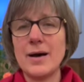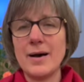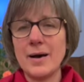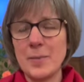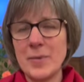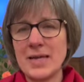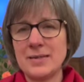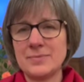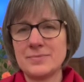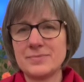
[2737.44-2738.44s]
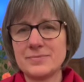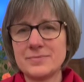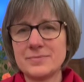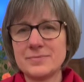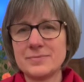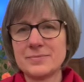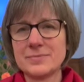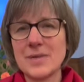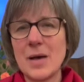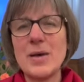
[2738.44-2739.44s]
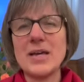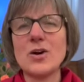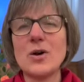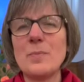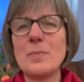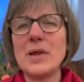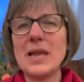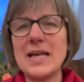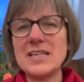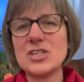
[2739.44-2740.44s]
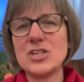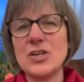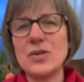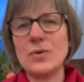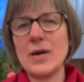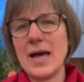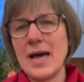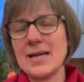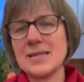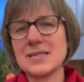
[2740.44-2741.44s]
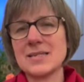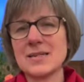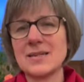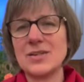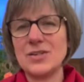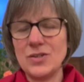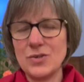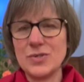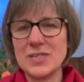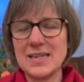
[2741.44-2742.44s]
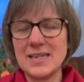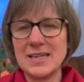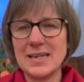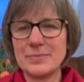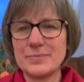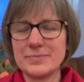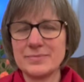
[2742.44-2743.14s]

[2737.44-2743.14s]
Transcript: Amen. And may God bless you as you seek him.